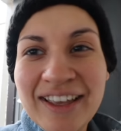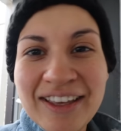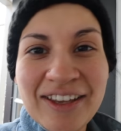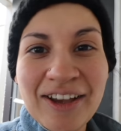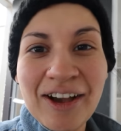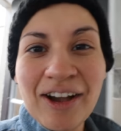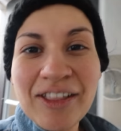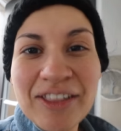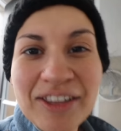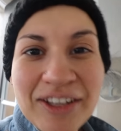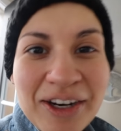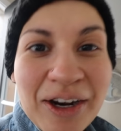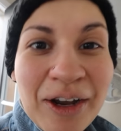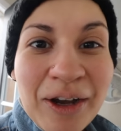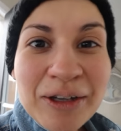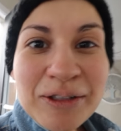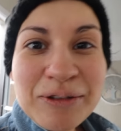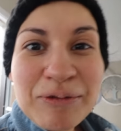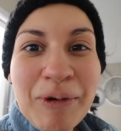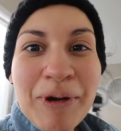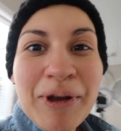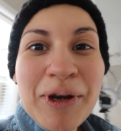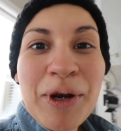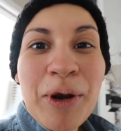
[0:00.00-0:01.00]
Y'all, the
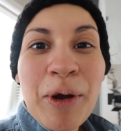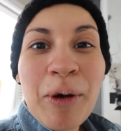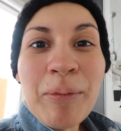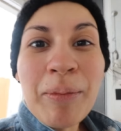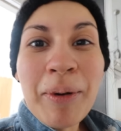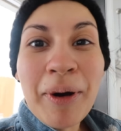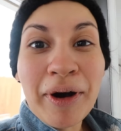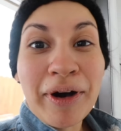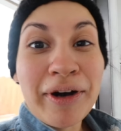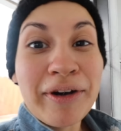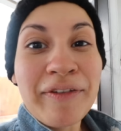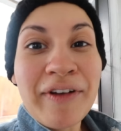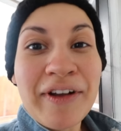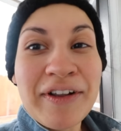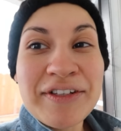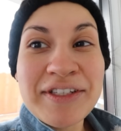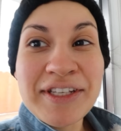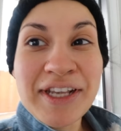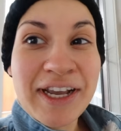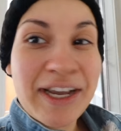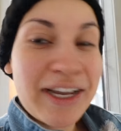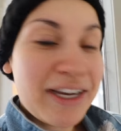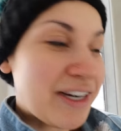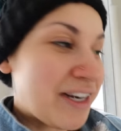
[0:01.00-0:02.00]
dogs want no part of
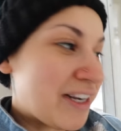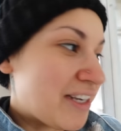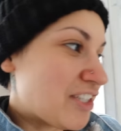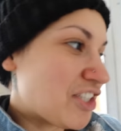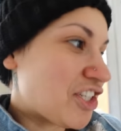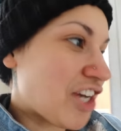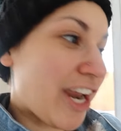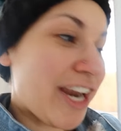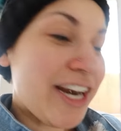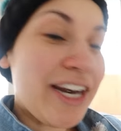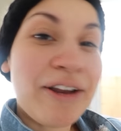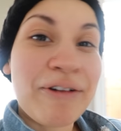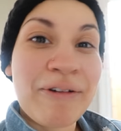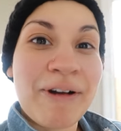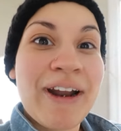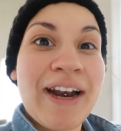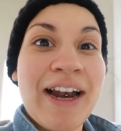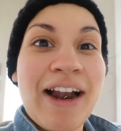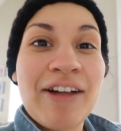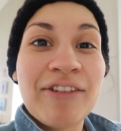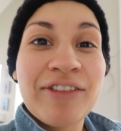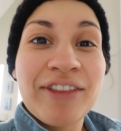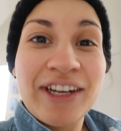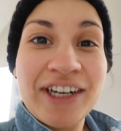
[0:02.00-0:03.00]
outside. Shady ran
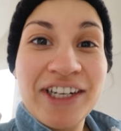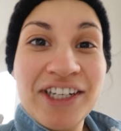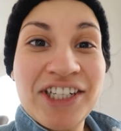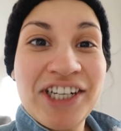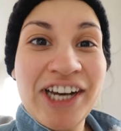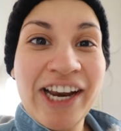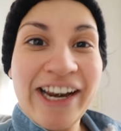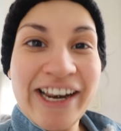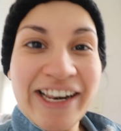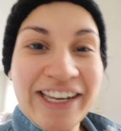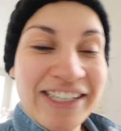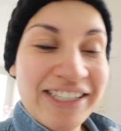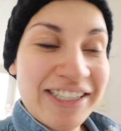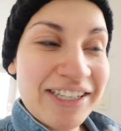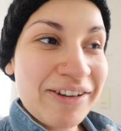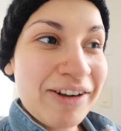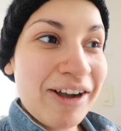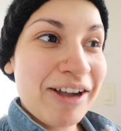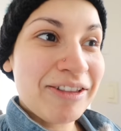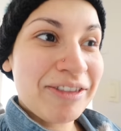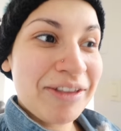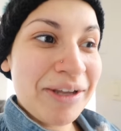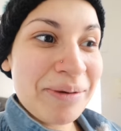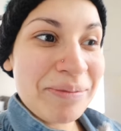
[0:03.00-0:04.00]
out there. Shady's still
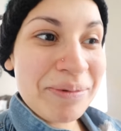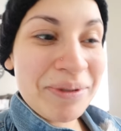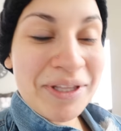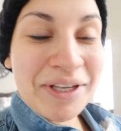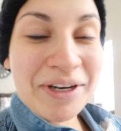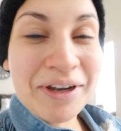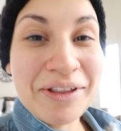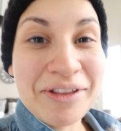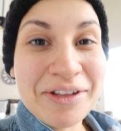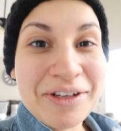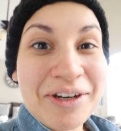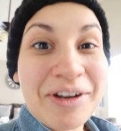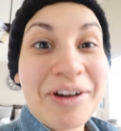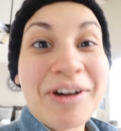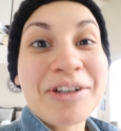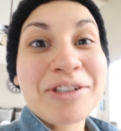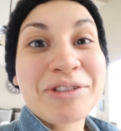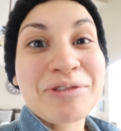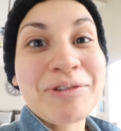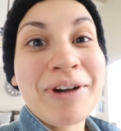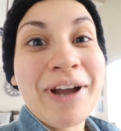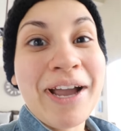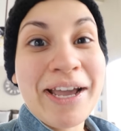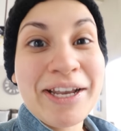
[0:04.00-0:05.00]
out there, but the other
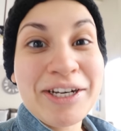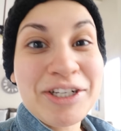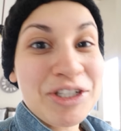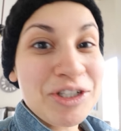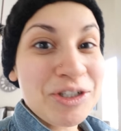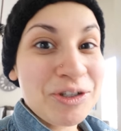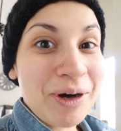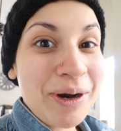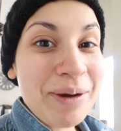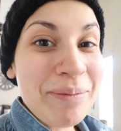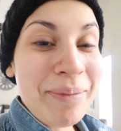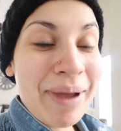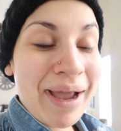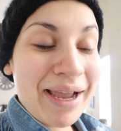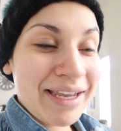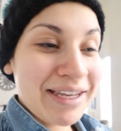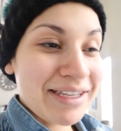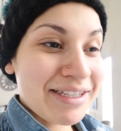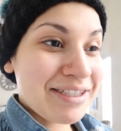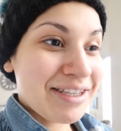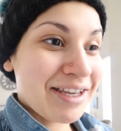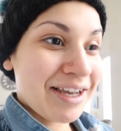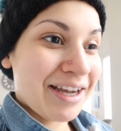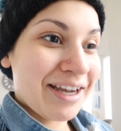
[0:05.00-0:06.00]
dogs ran straight back
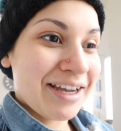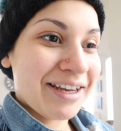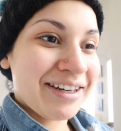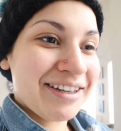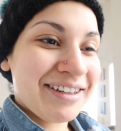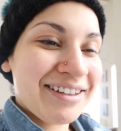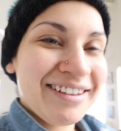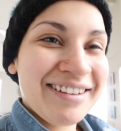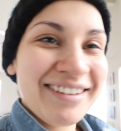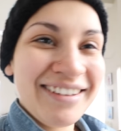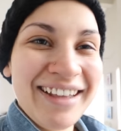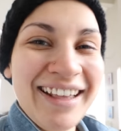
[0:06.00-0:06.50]
inside.